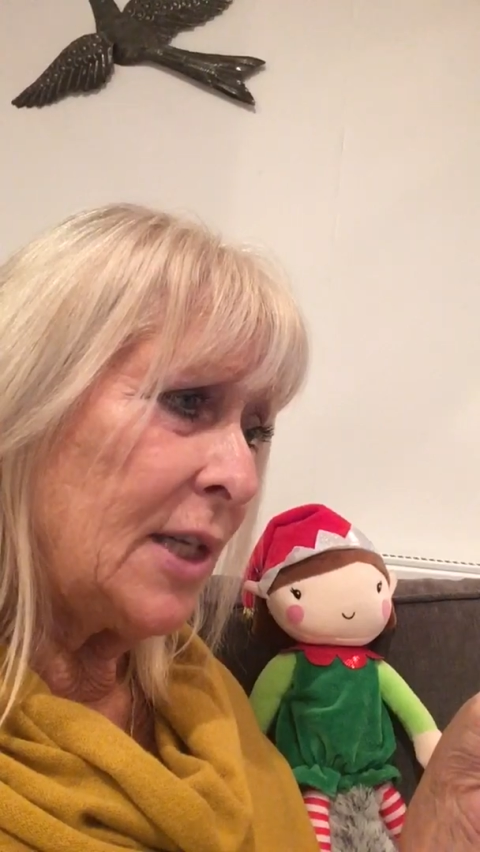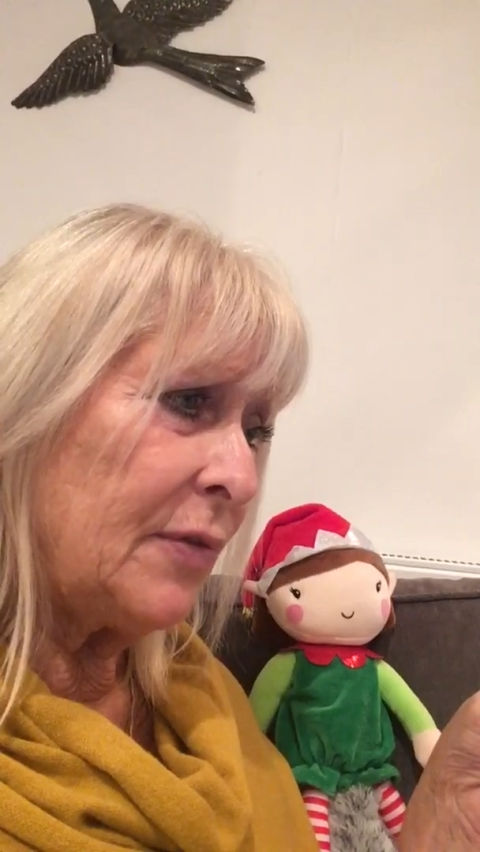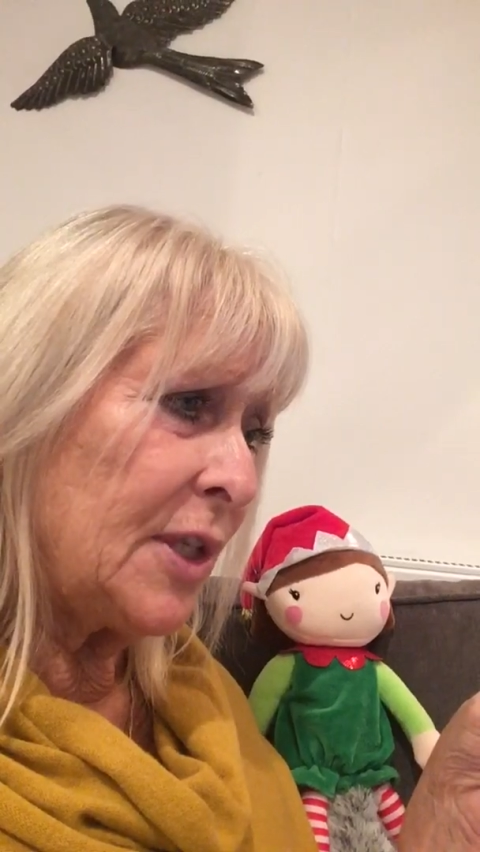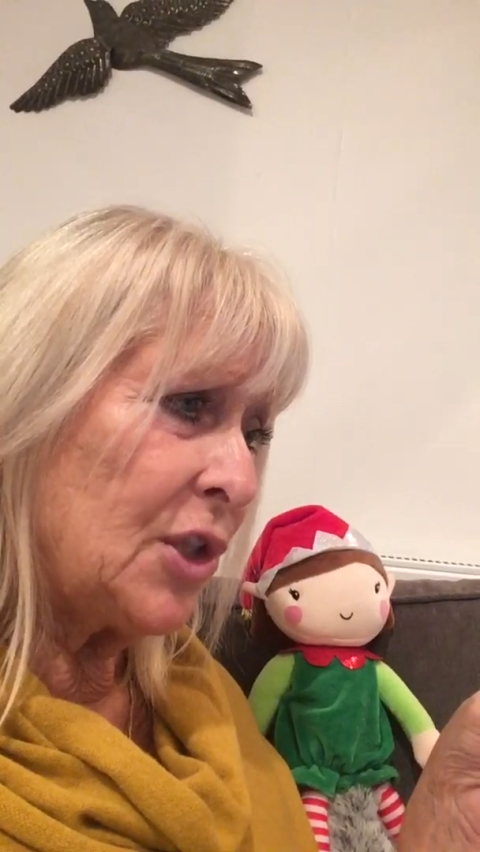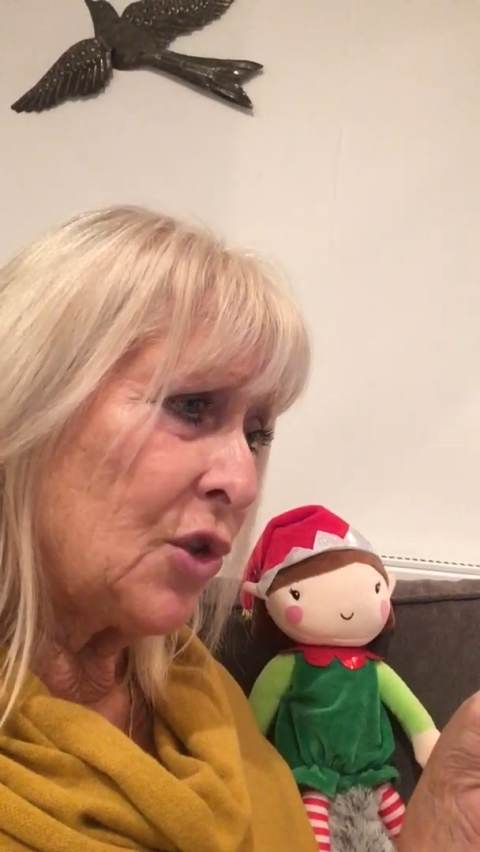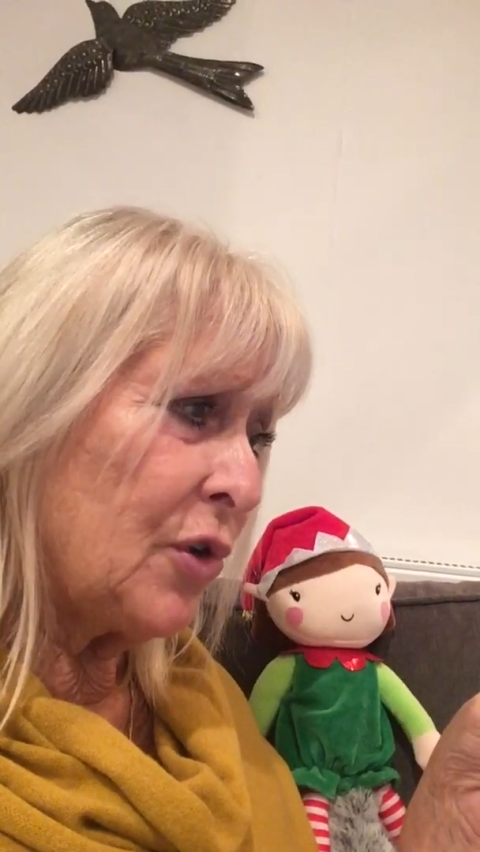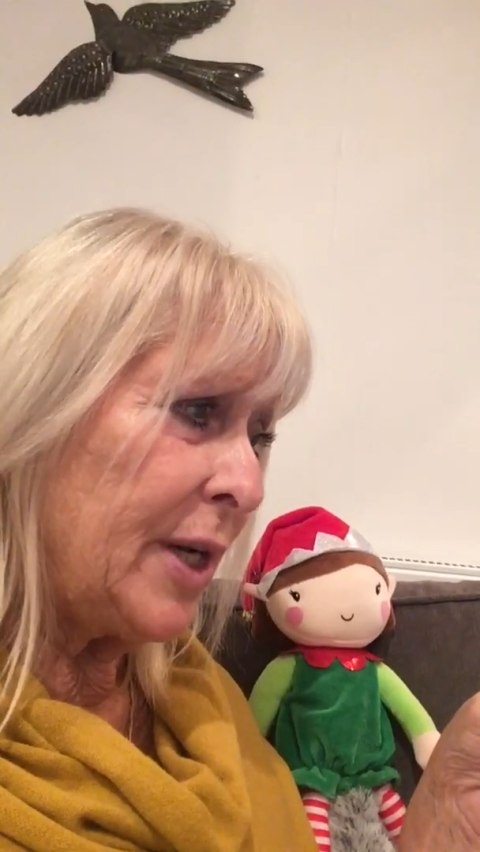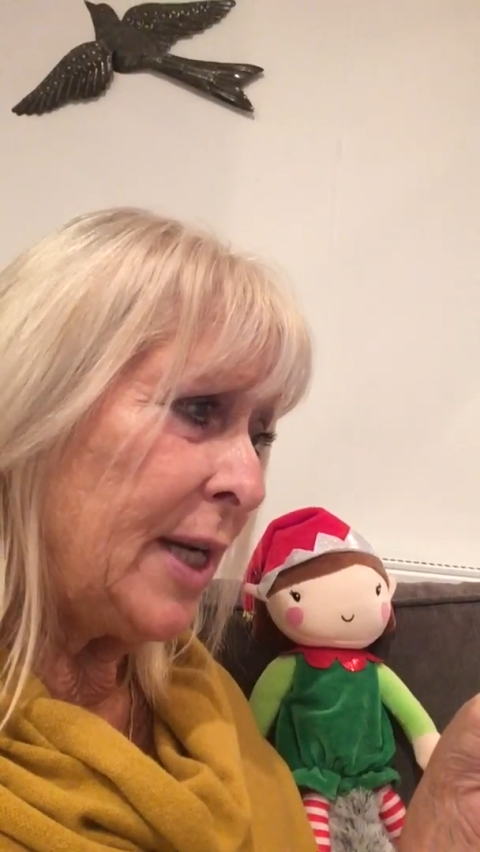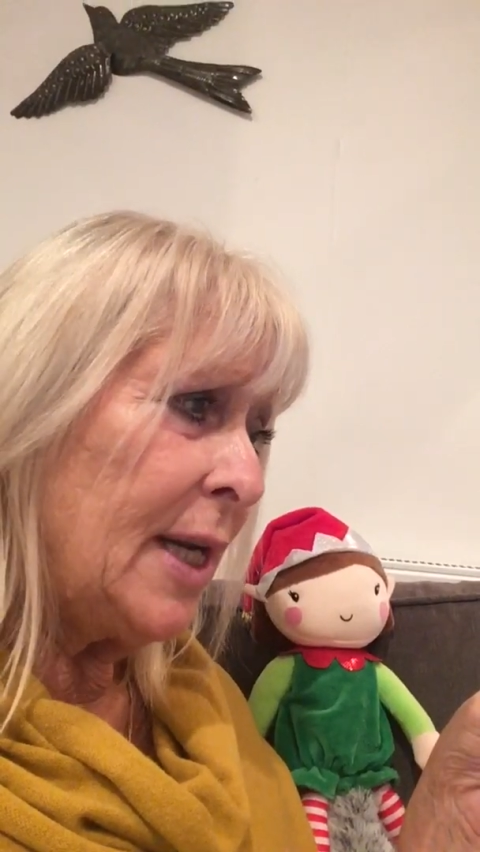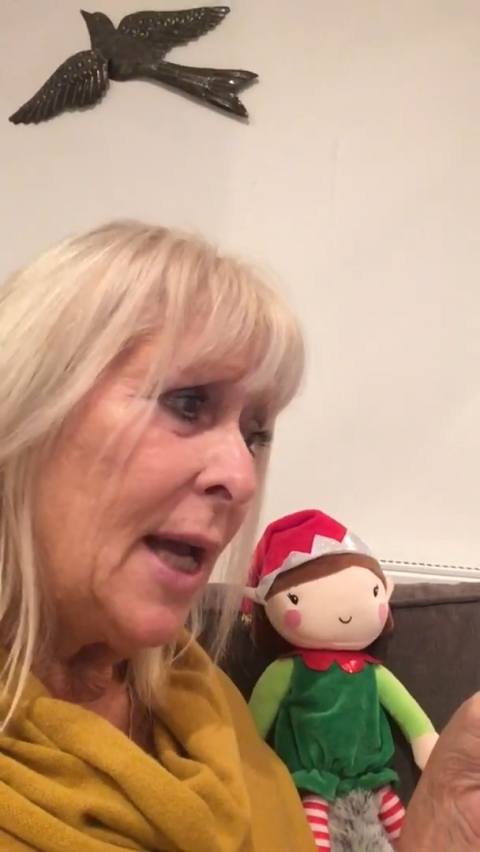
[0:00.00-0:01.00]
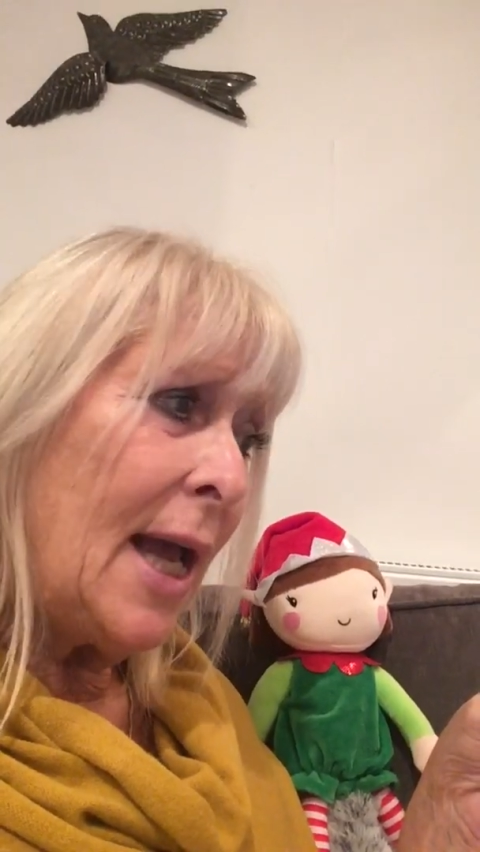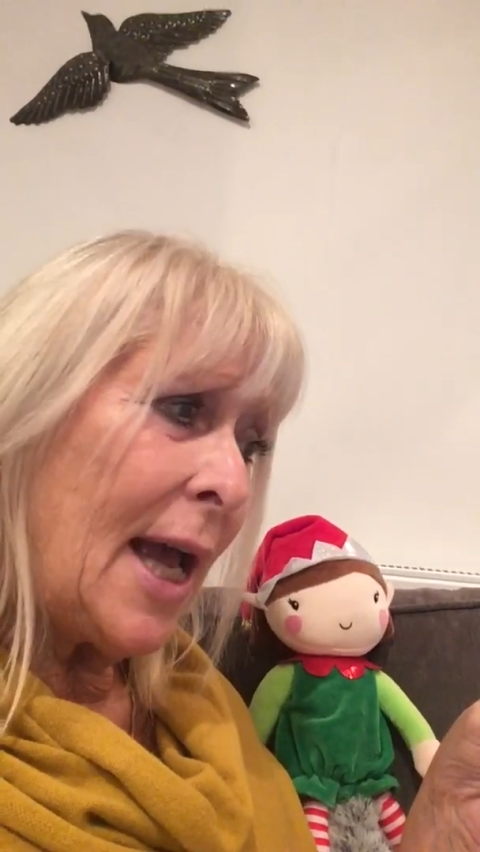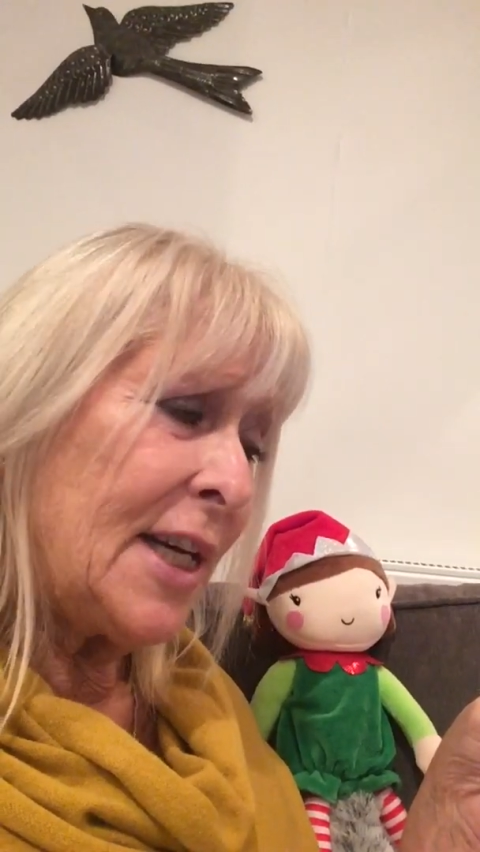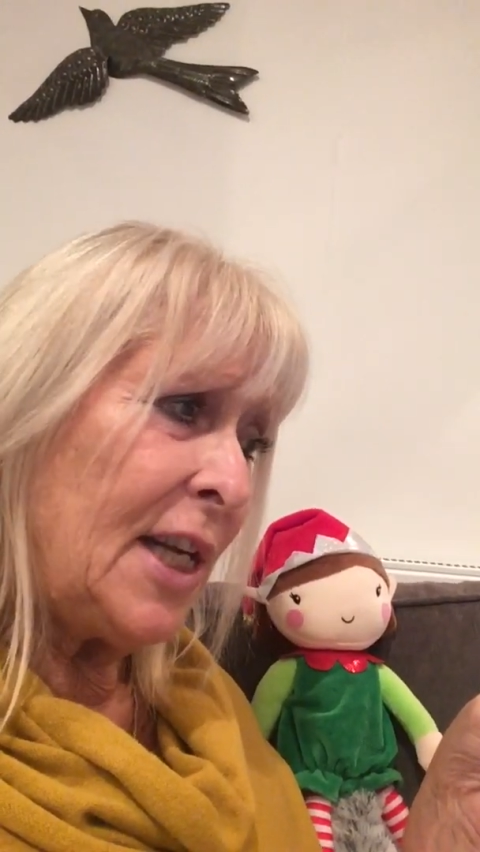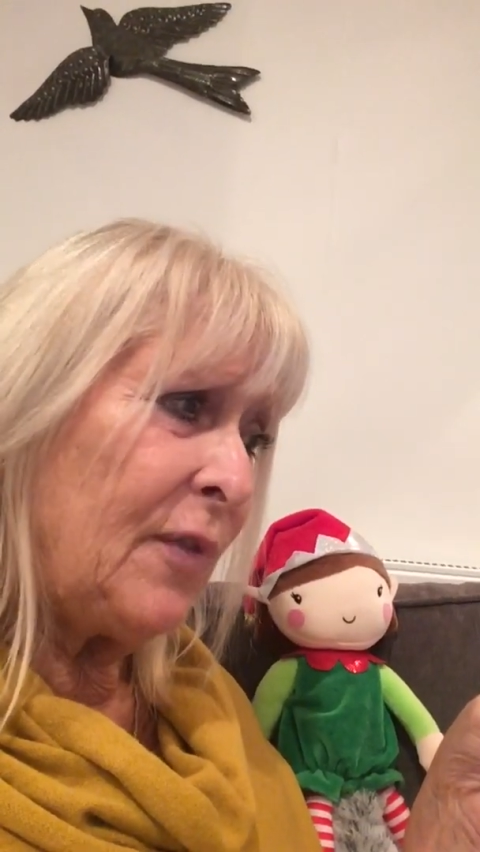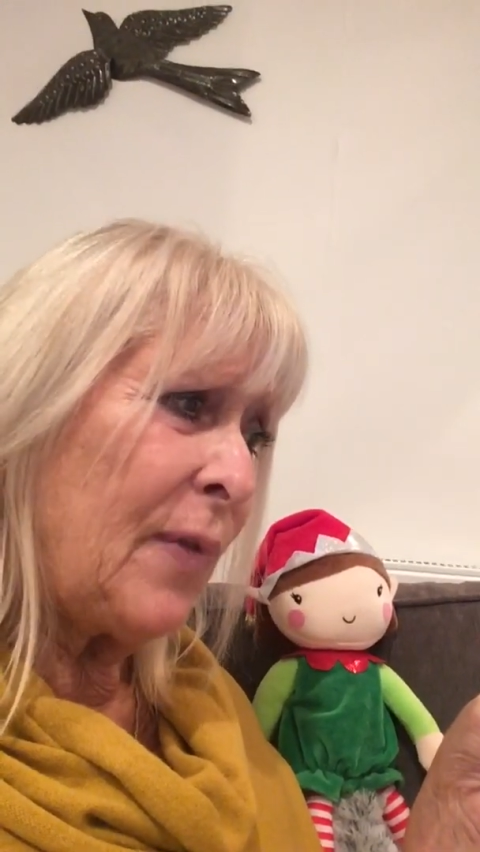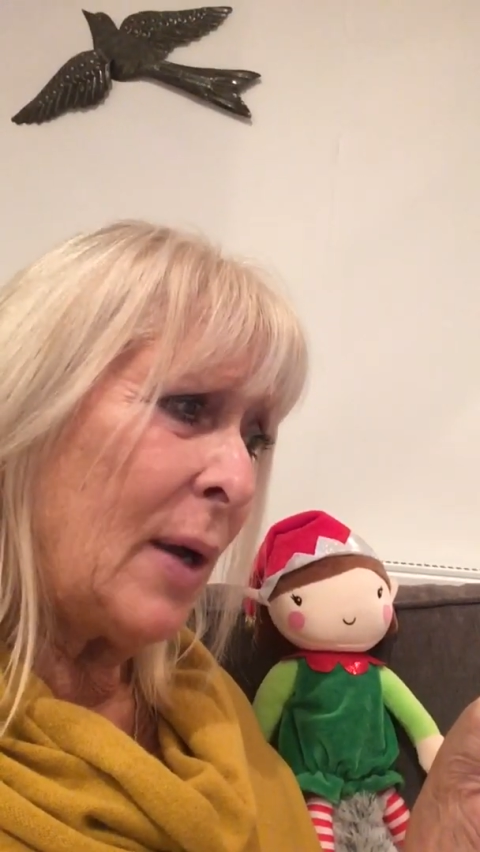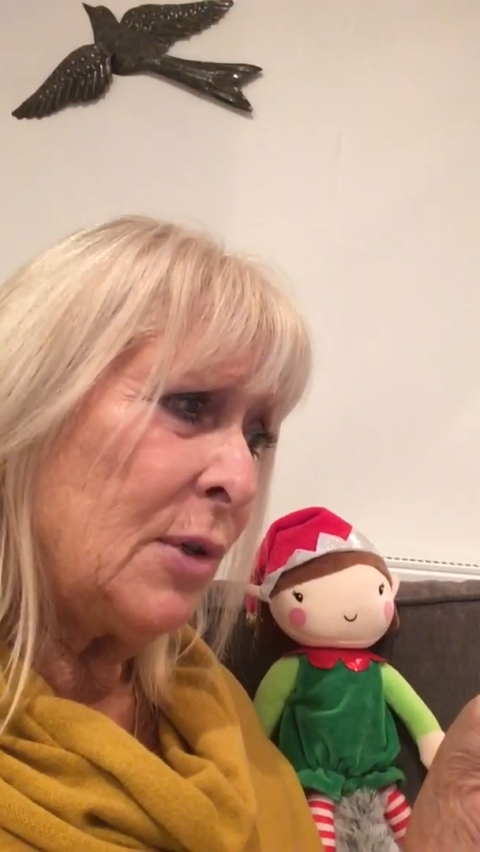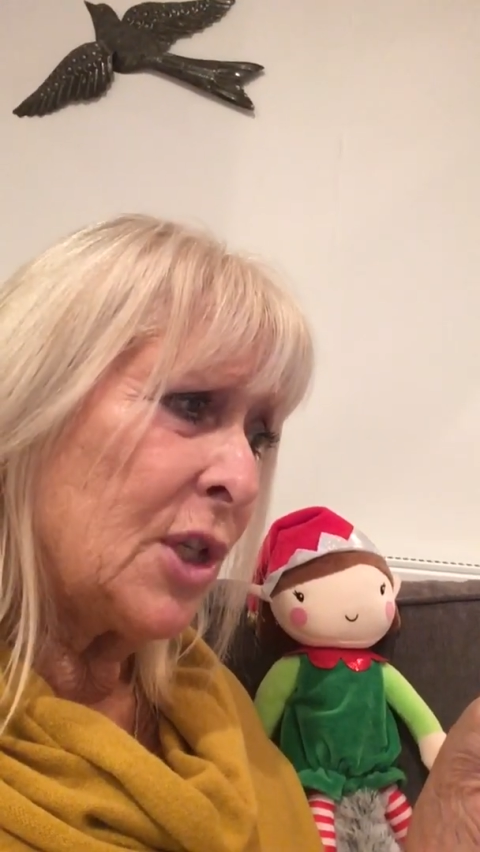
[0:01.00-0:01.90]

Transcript: of his tree, and he found